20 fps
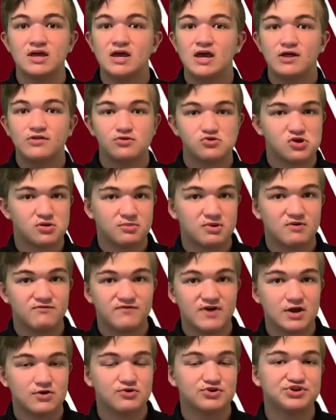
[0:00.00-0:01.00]
They're going to be a
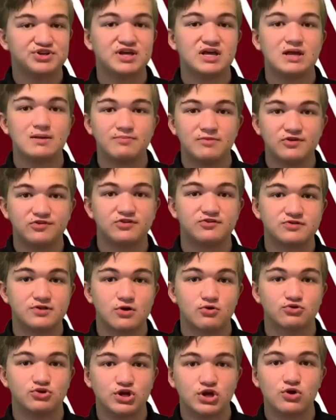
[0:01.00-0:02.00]
veteran team. This is their
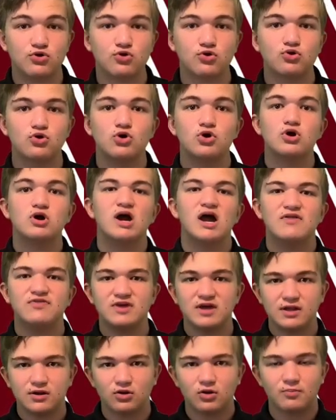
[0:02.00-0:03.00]
year. And
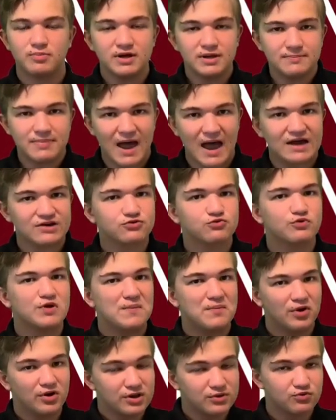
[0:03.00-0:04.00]
then it'll be back to
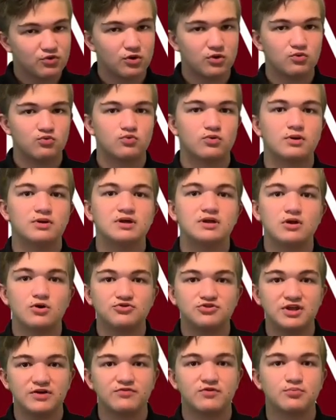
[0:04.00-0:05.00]
rebuilding. You know,
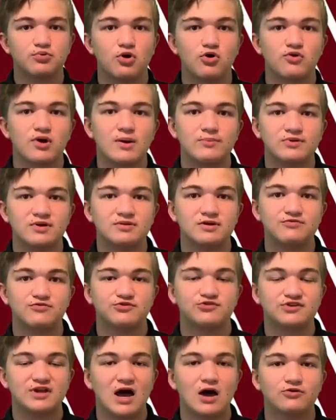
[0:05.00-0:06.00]
different programs have different
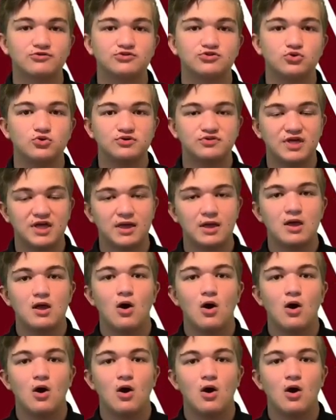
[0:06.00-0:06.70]
styles of doing things.